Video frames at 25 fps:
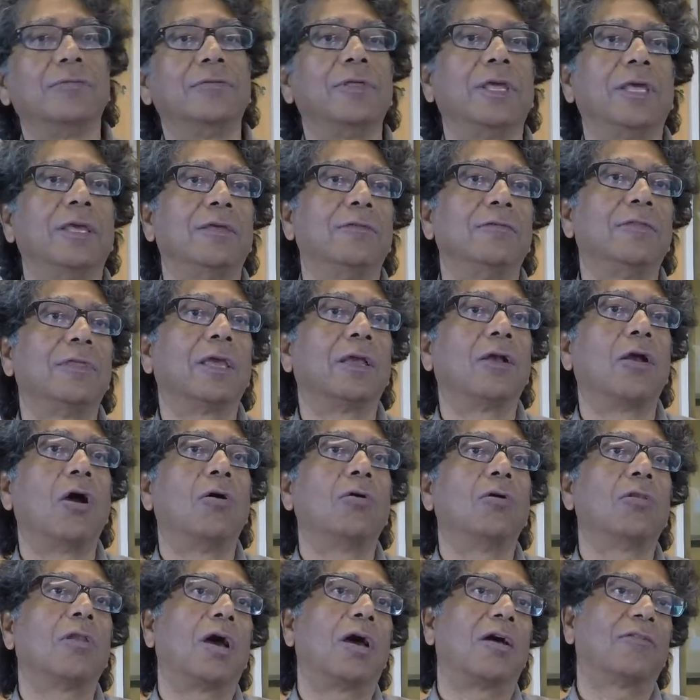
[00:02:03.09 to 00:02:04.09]
The
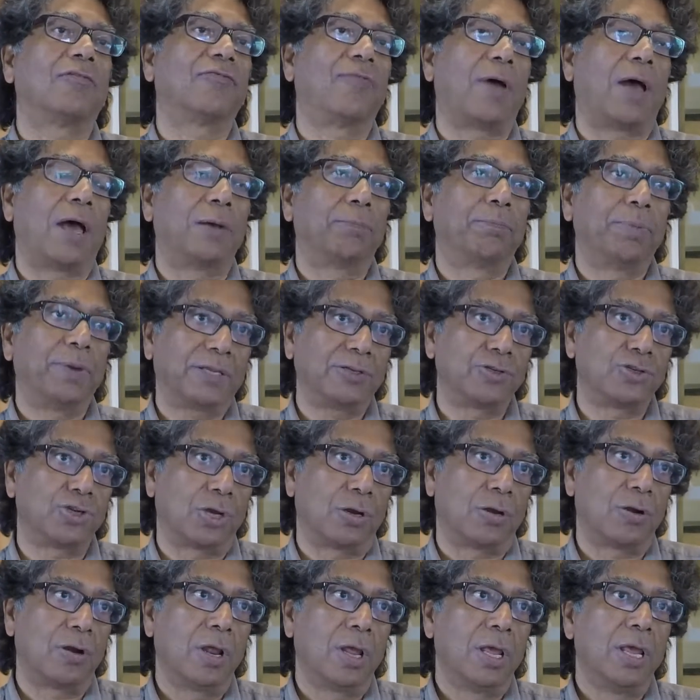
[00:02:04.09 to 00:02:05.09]
goal of
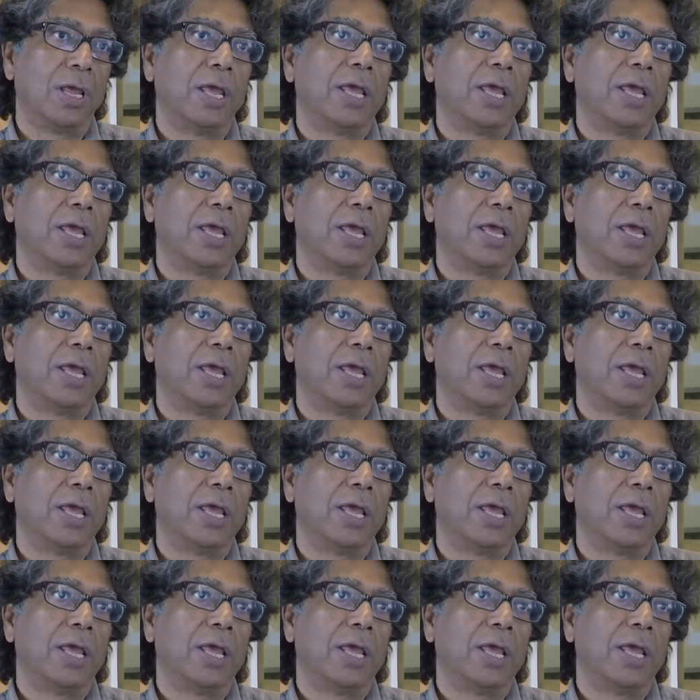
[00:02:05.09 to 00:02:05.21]
Picture